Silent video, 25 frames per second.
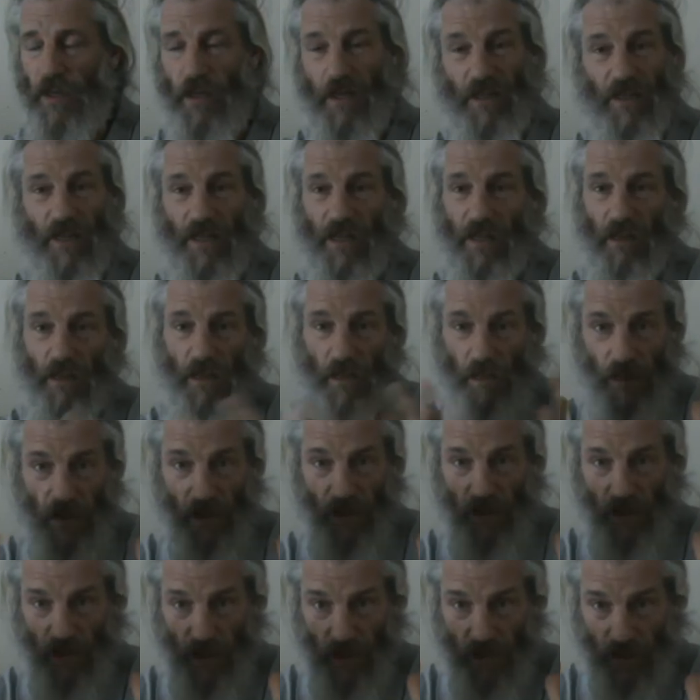And
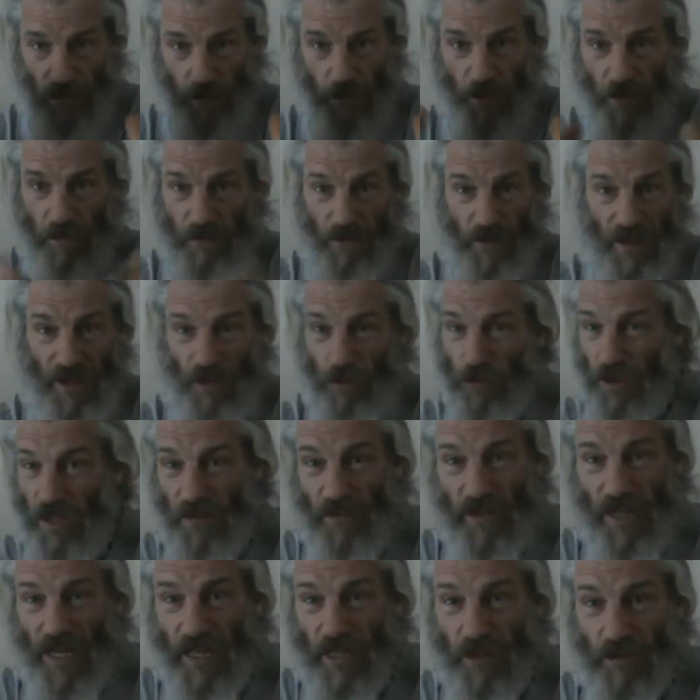to be fair, we
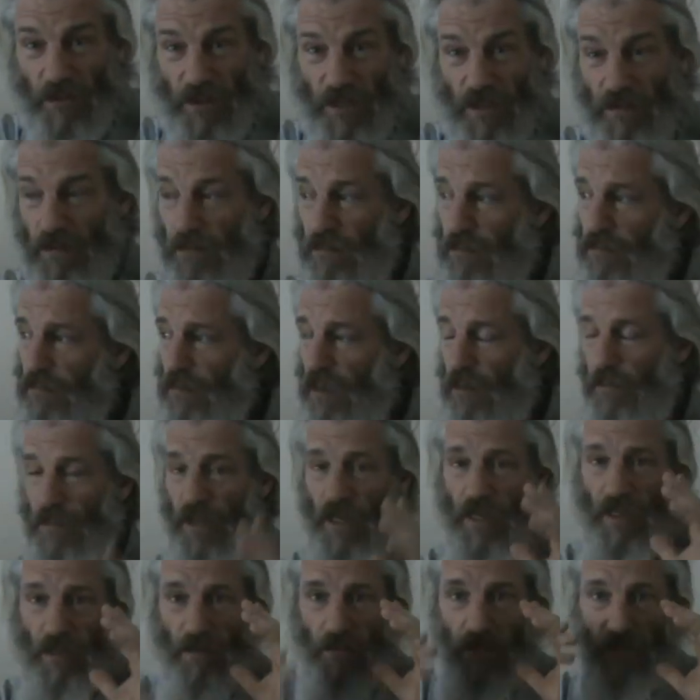even had crystal. I
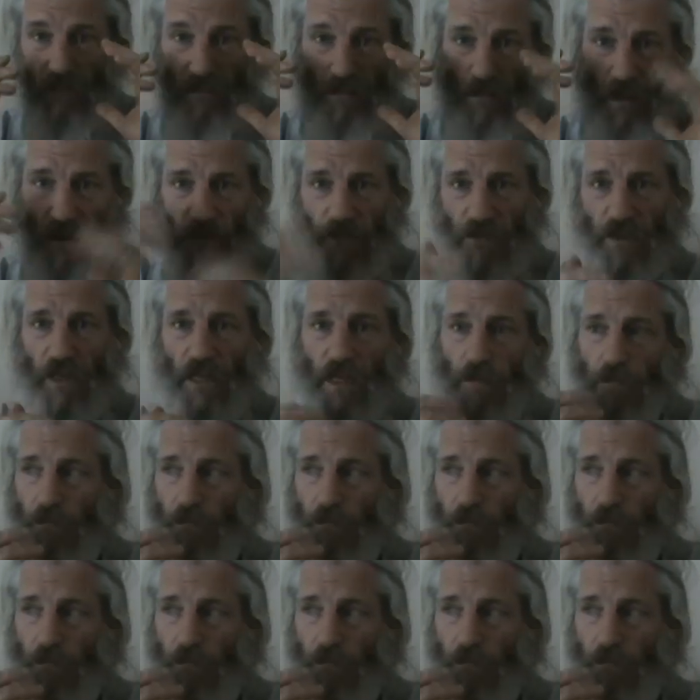mean, I think he